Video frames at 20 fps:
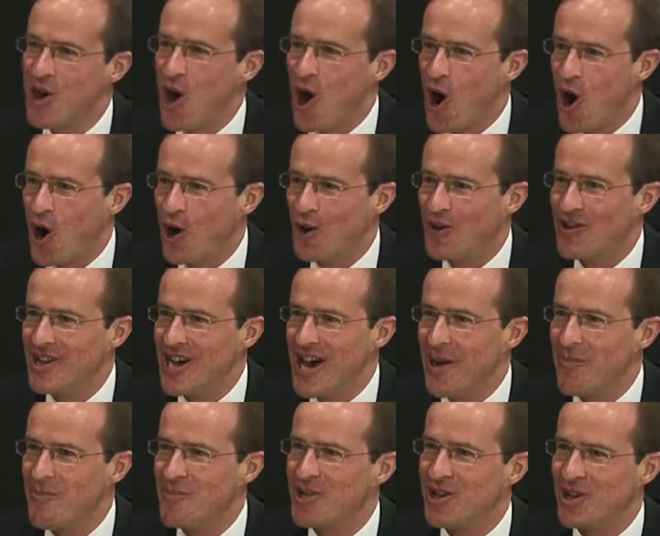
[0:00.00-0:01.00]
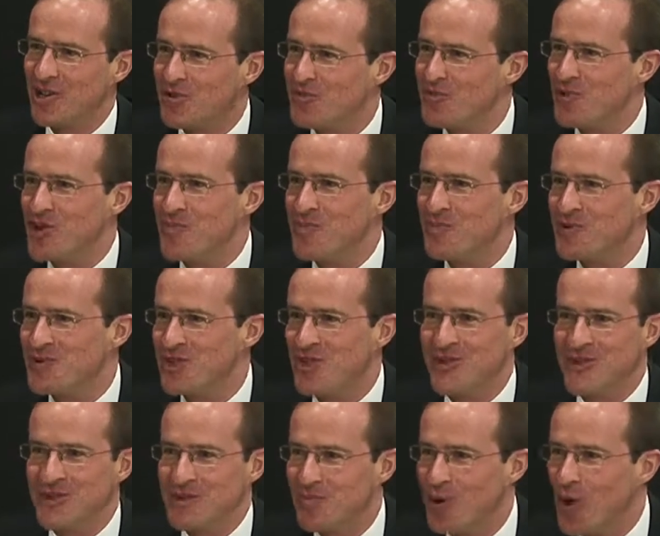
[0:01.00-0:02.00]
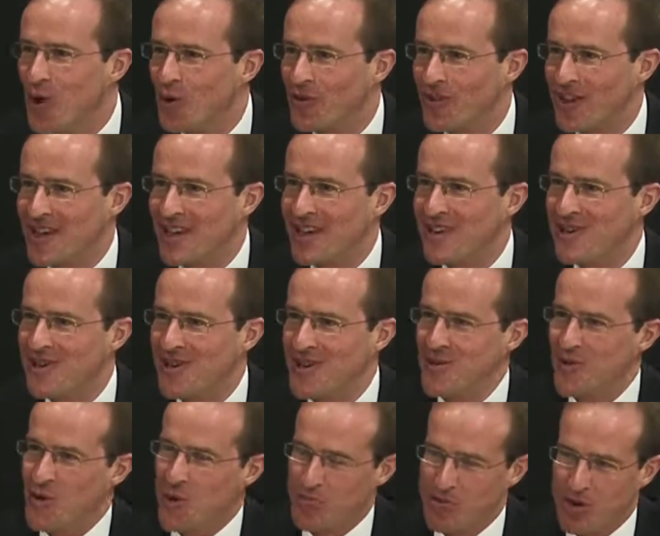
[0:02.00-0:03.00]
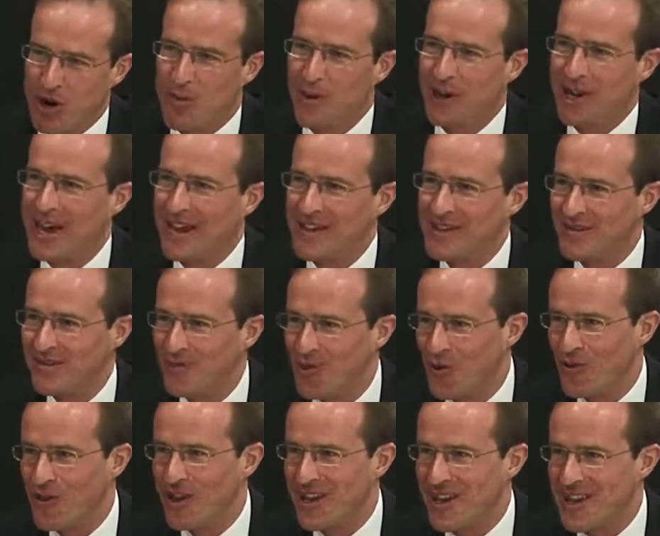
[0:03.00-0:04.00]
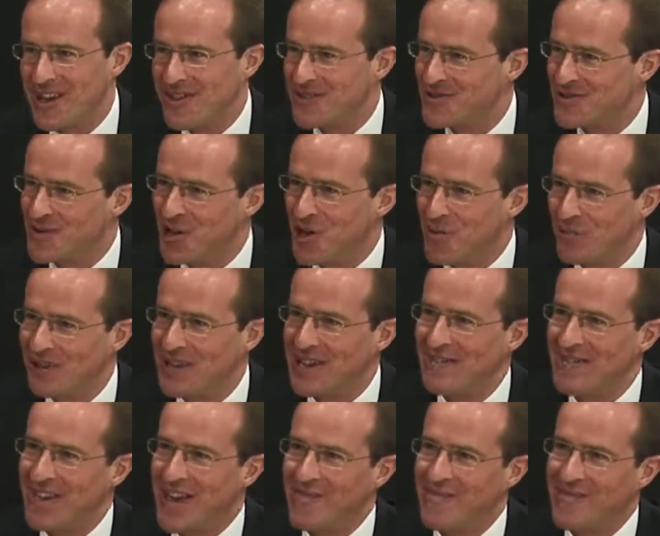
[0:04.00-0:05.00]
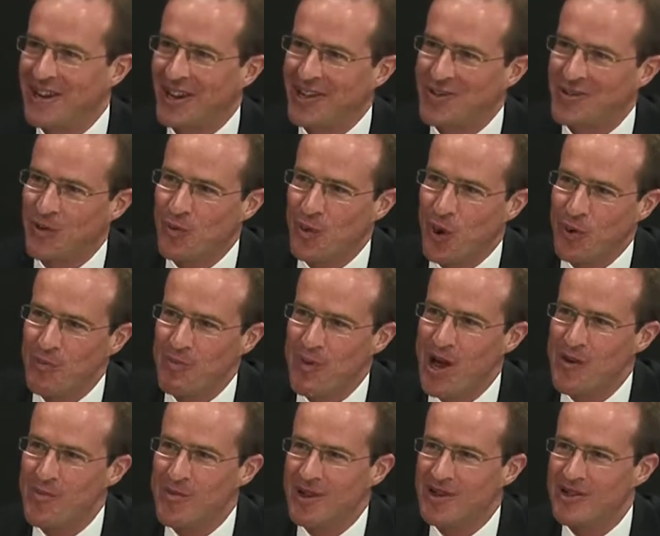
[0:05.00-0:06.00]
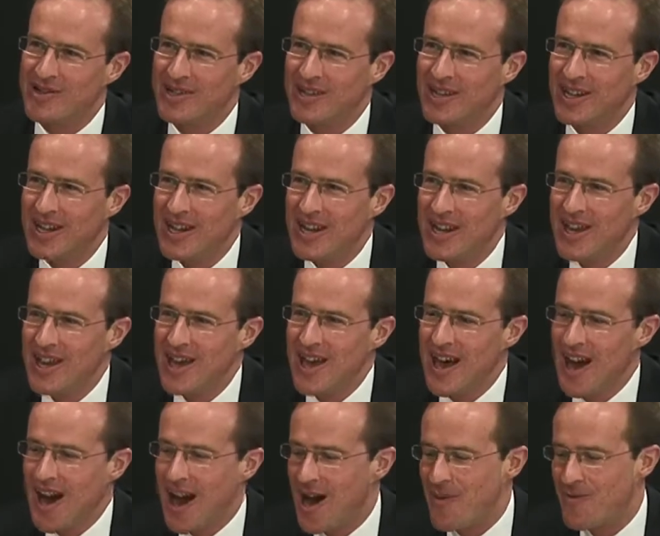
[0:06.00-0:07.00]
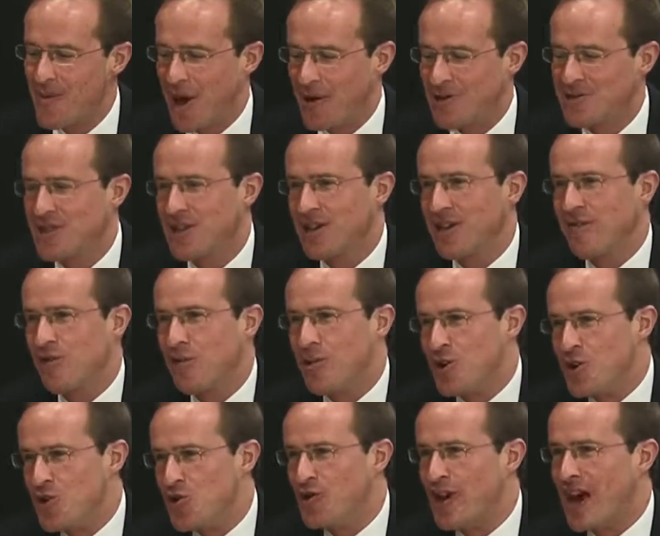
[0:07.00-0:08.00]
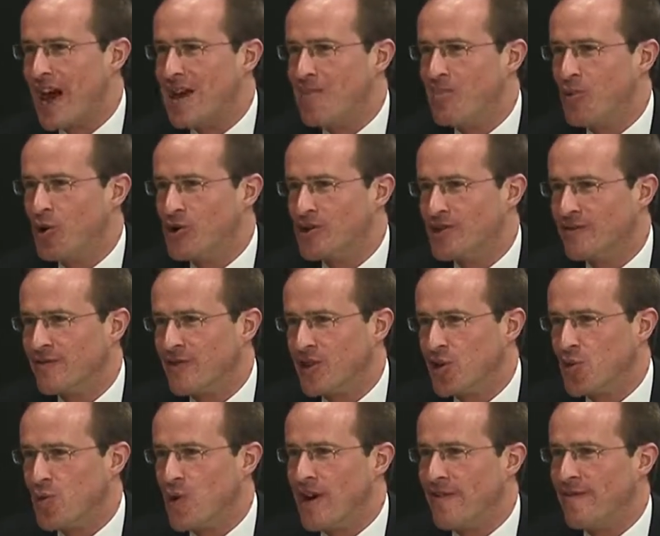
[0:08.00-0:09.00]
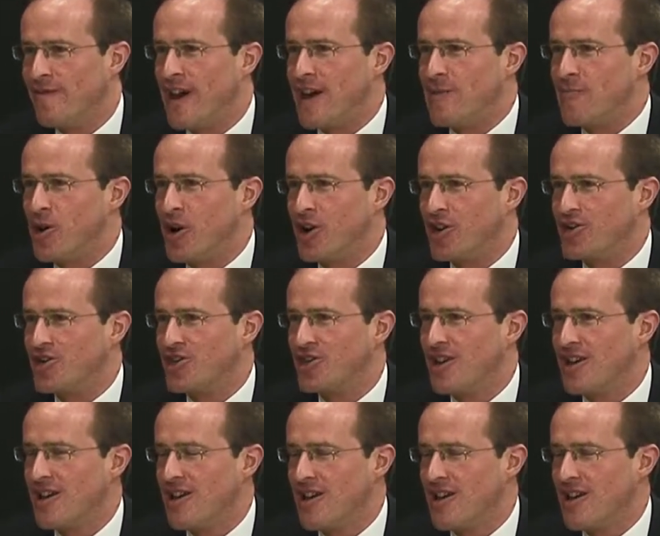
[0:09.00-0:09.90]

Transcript: on groups who support the EU or propaganda for the EU. So I don't believe their figures for one moment. Certainly from a UK point of view, we're very much